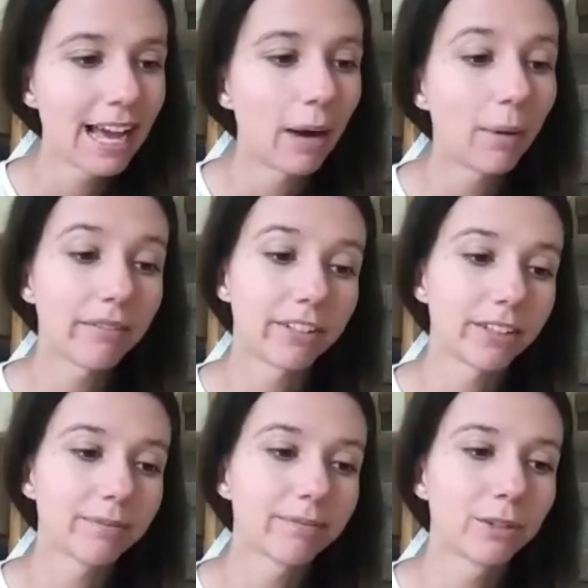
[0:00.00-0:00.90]

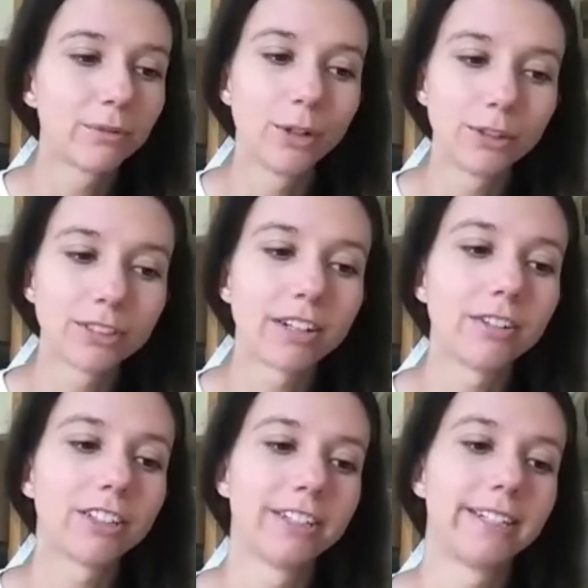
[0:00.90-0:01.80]
However,
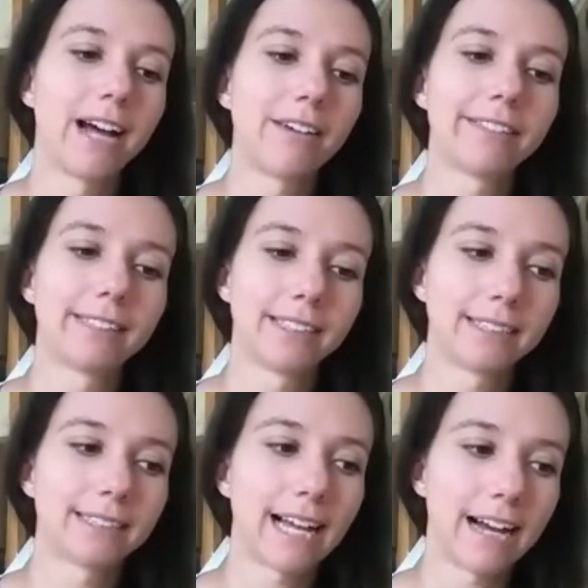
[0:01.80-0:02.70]
Roosevelt could not
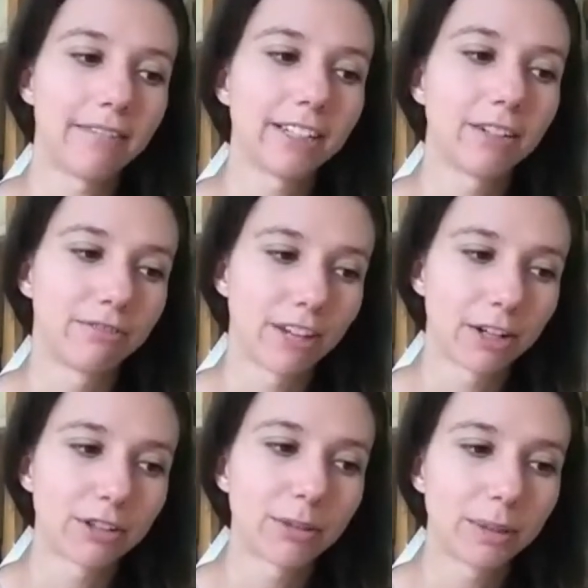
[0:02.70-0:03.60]
resist having a
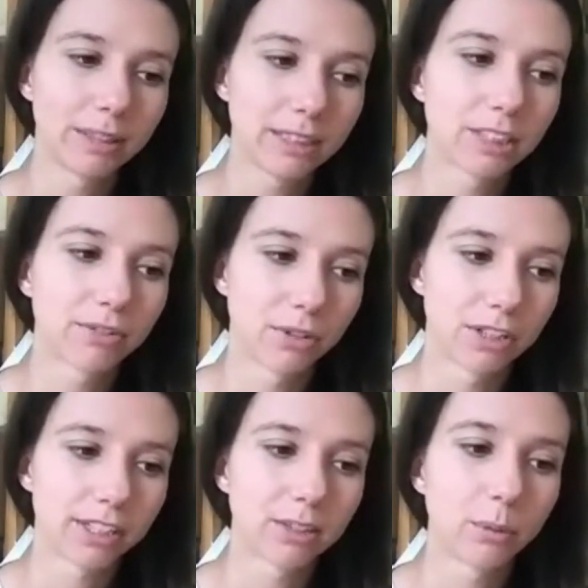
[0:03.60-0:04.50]
federal police
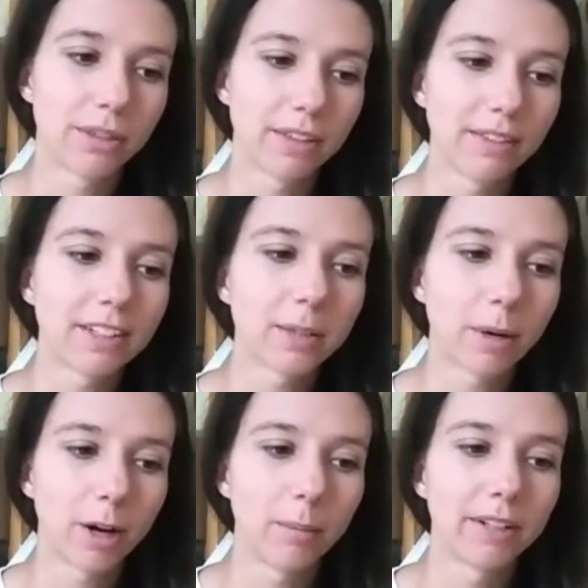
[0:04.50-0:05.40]
force within the
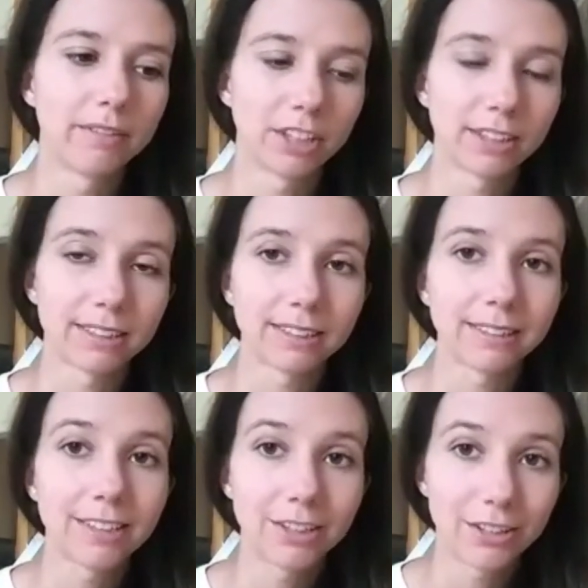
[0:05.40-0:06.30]
Department of
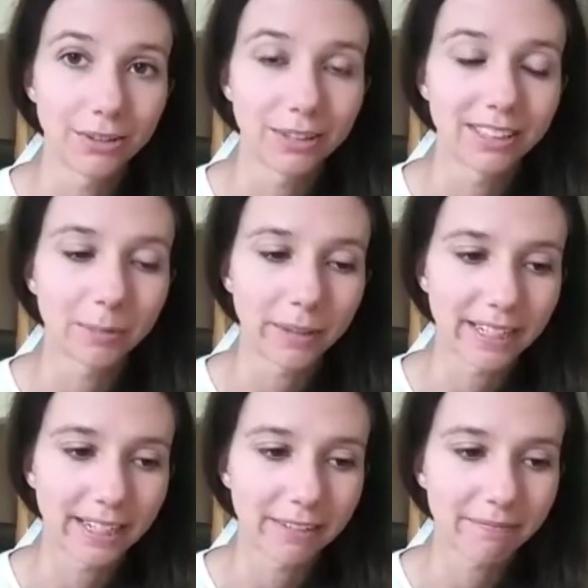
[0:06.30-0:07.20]
Justice to do his
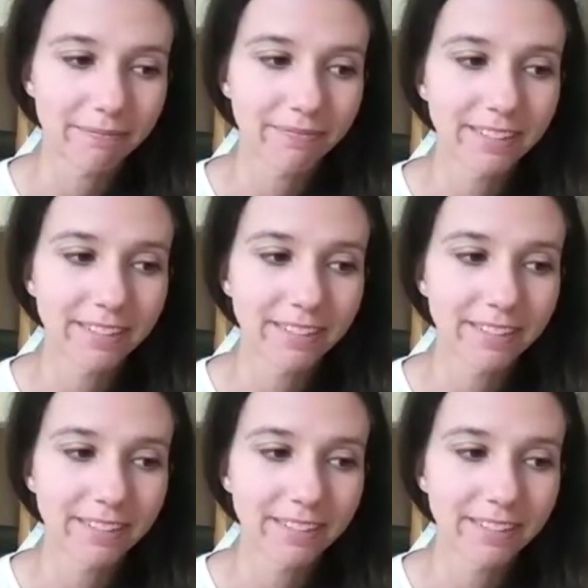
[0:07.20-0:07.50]
bidding.